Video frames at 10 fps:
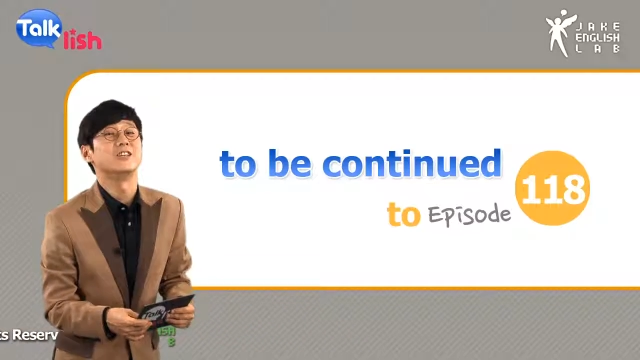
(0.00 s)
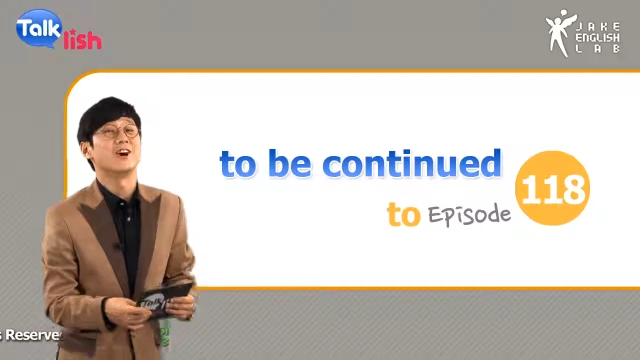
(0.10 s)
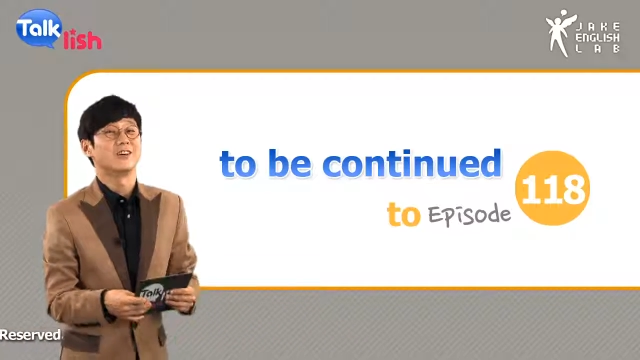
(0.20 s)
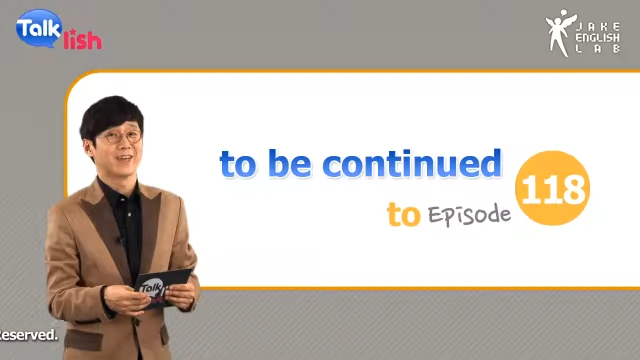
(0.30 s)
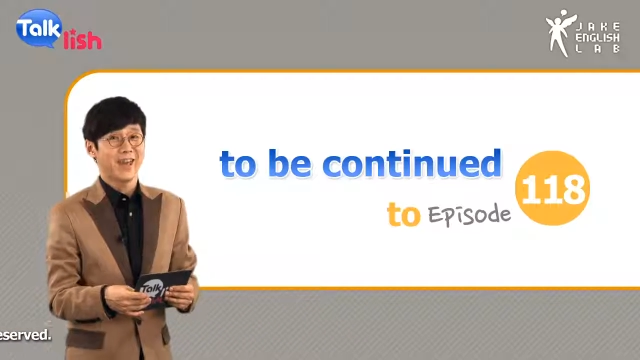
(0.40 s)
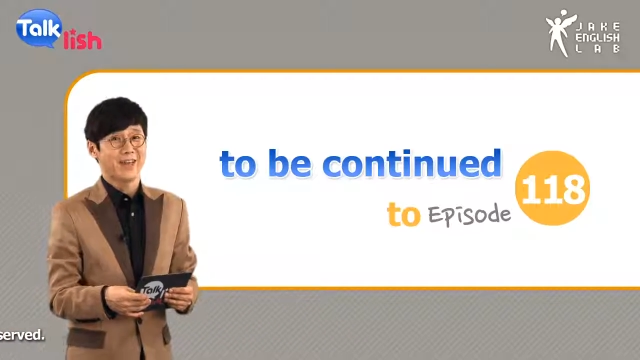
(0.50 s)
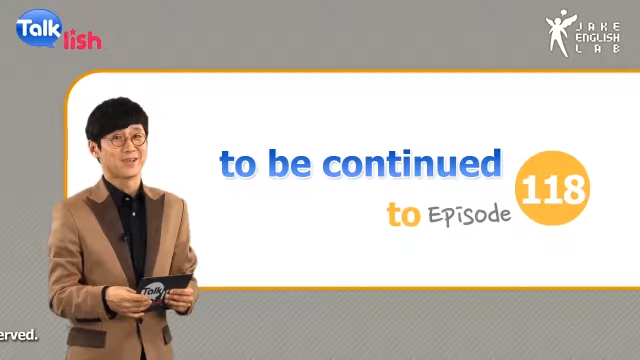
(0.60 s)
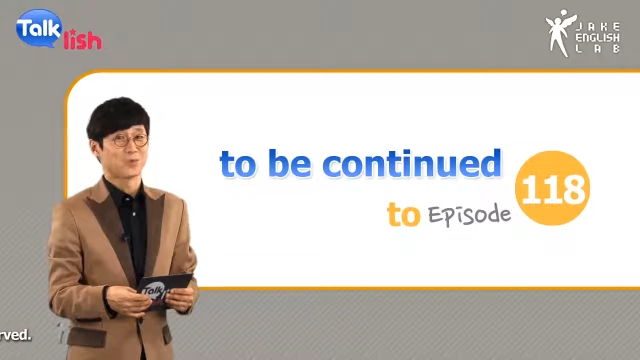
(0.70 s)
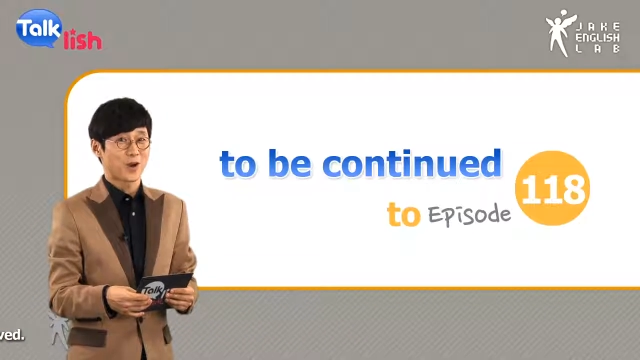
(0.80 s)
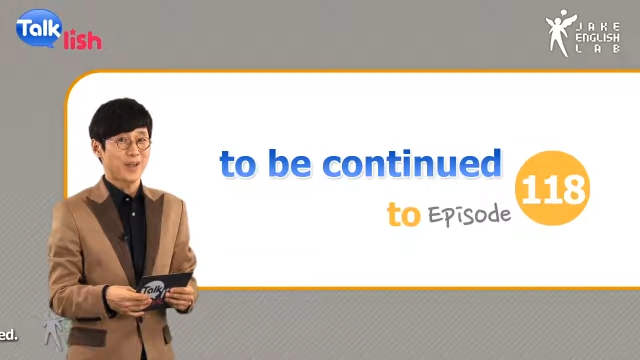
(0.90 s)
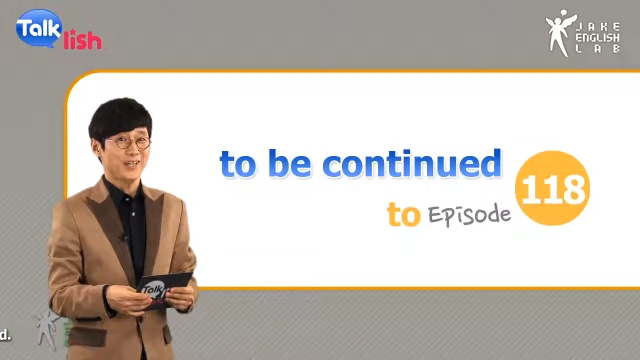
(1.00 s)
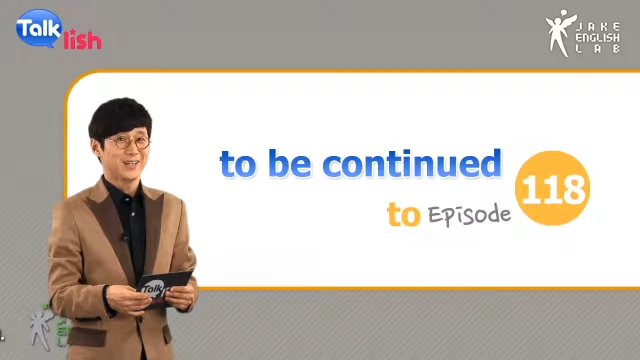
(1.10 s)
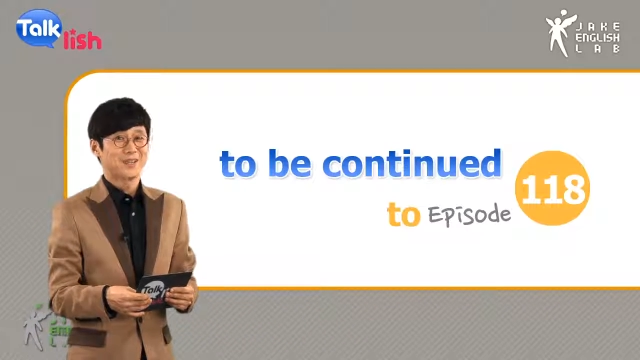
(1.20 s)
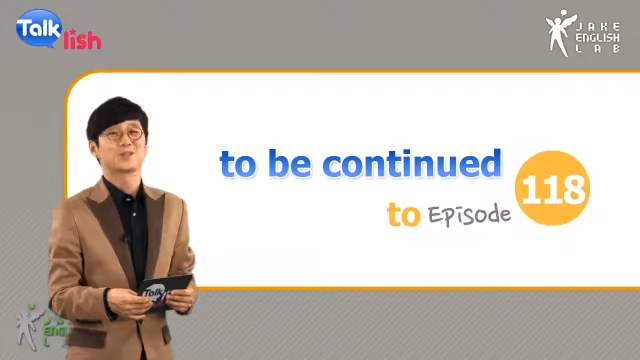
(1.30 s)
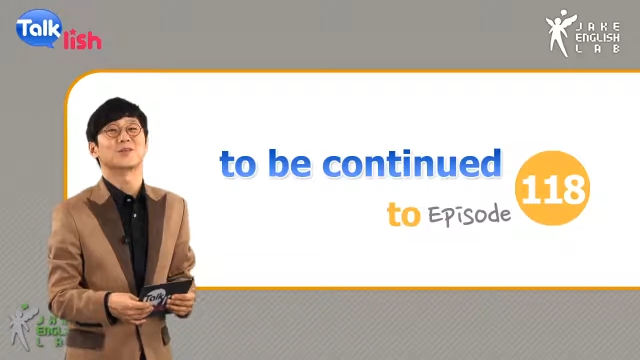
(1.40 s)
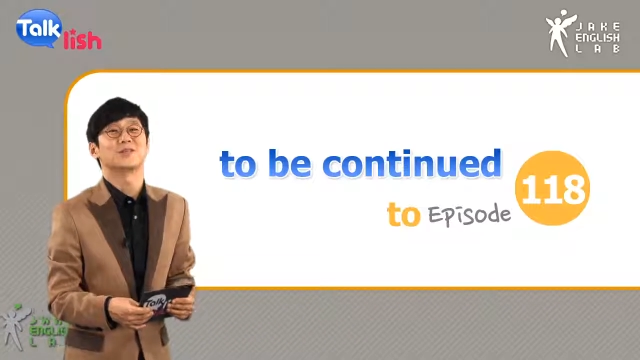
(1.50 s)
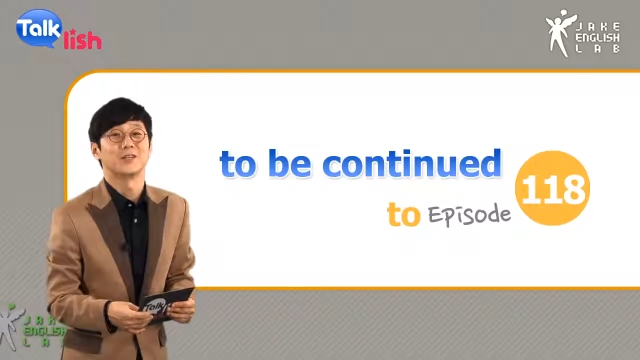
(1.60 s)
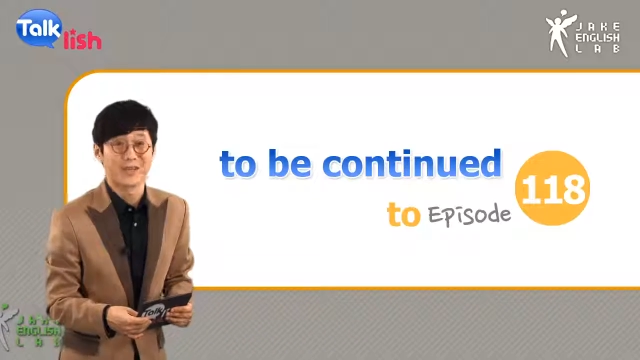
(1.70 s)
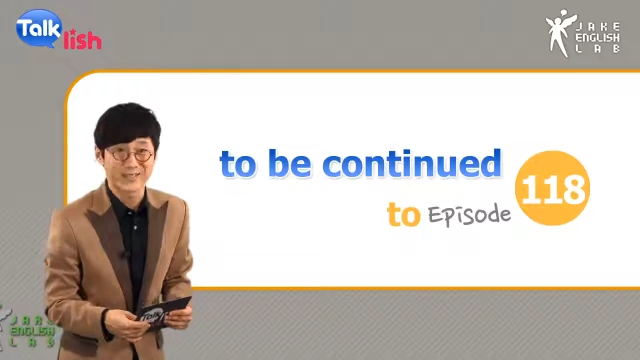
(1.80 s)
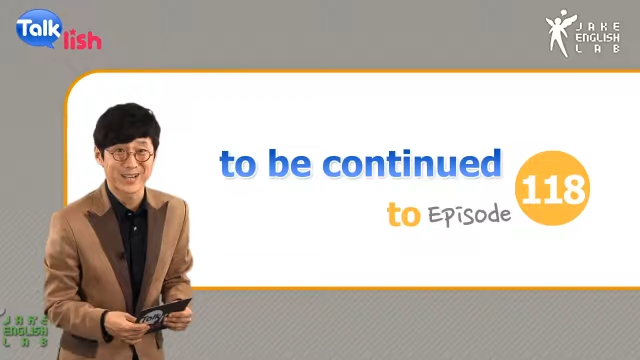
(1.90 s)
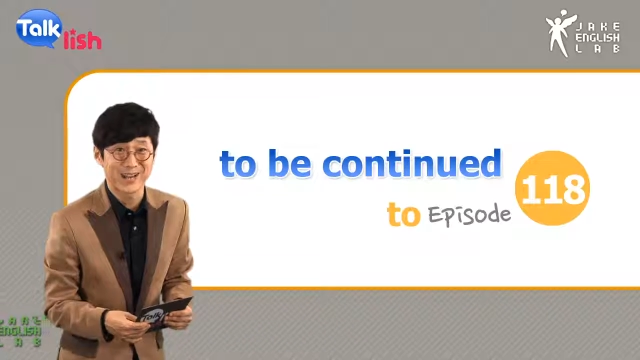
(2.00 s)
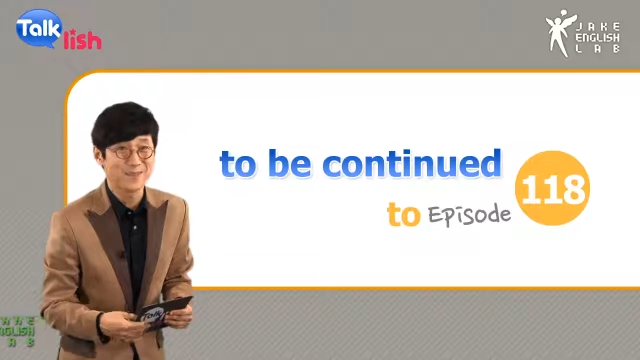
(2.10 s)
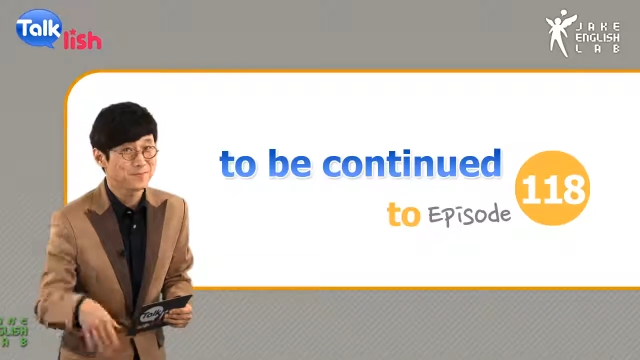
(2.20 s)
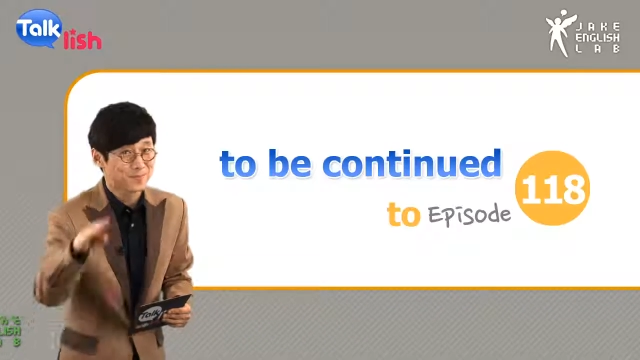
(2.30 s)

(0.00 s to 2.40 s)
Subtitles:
Young has, right? So see you next time.